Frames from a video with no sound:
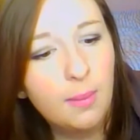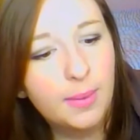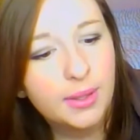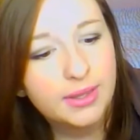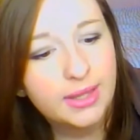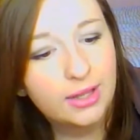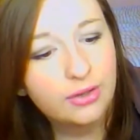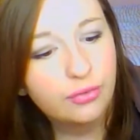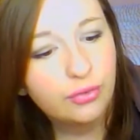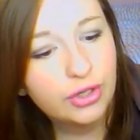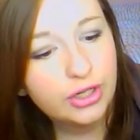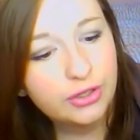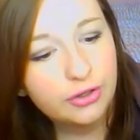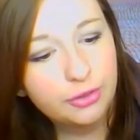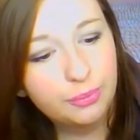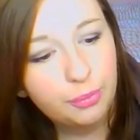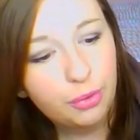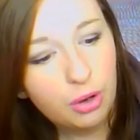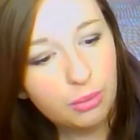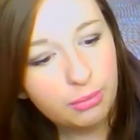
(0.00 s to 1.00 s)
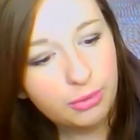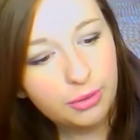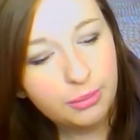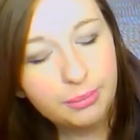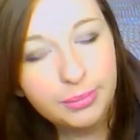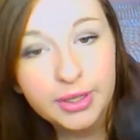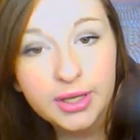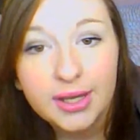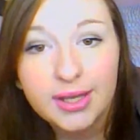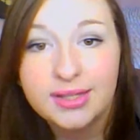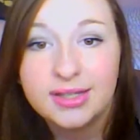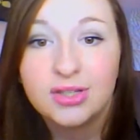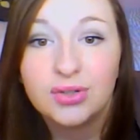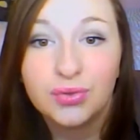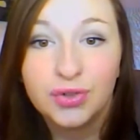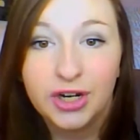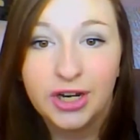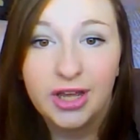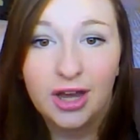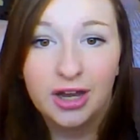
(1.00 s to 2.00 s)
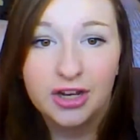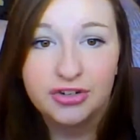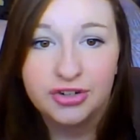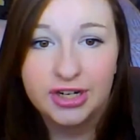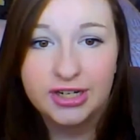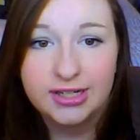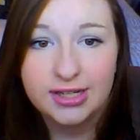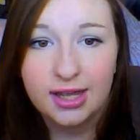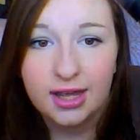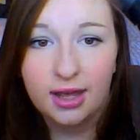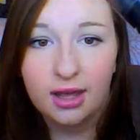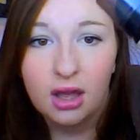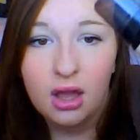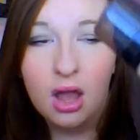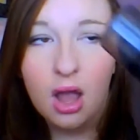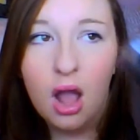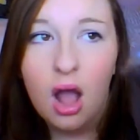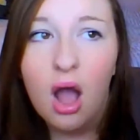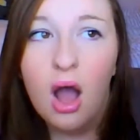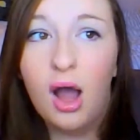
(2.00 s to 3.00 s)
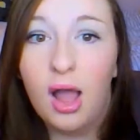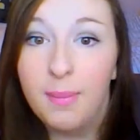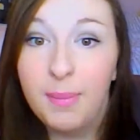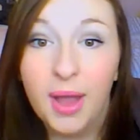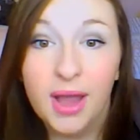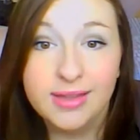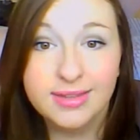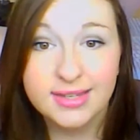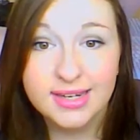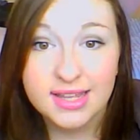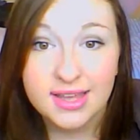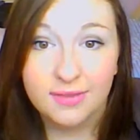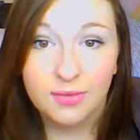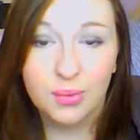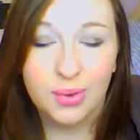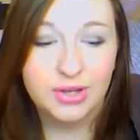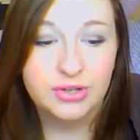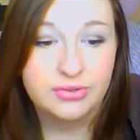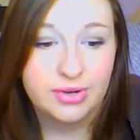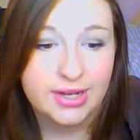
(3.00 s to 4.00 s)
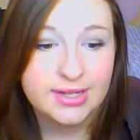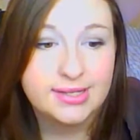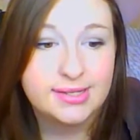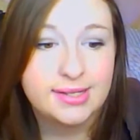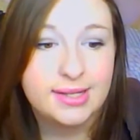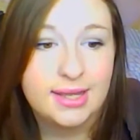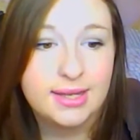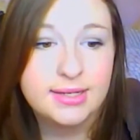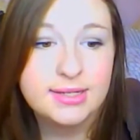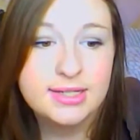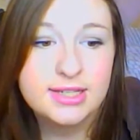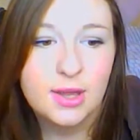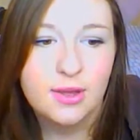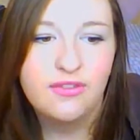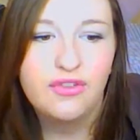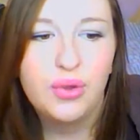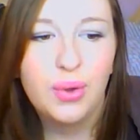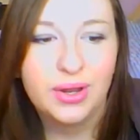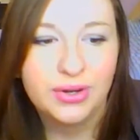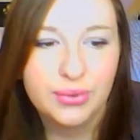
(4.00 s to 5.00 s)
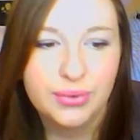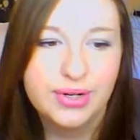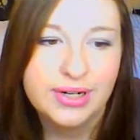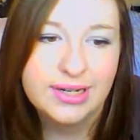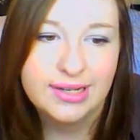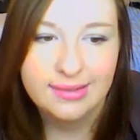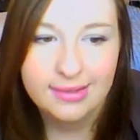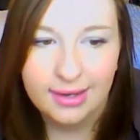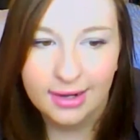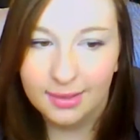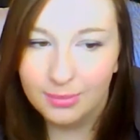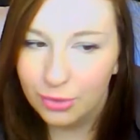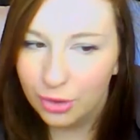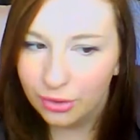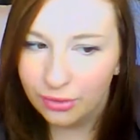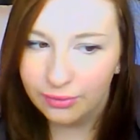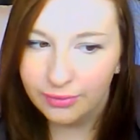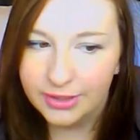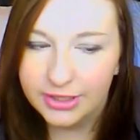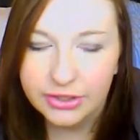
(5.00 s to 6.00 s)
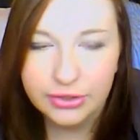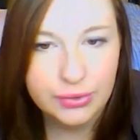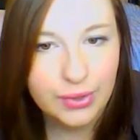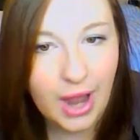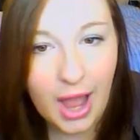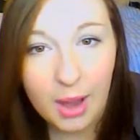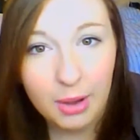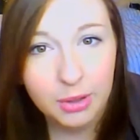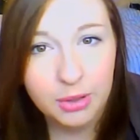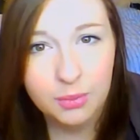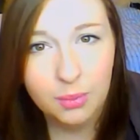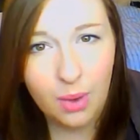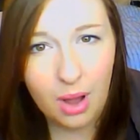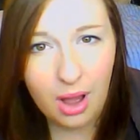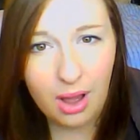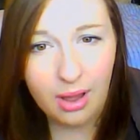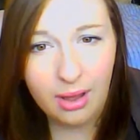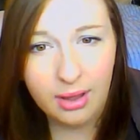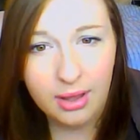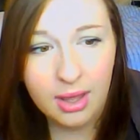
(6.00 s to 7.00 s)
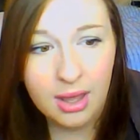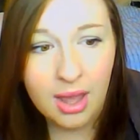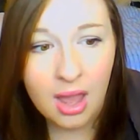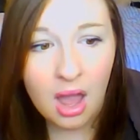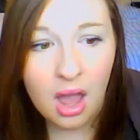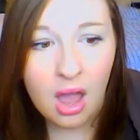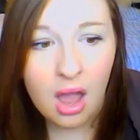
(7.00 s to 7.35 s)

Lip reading: but that's really not a problem because it's really hydrating. I personally have quite dry skin, so if you had oily skin, I'm not really sure how it would work.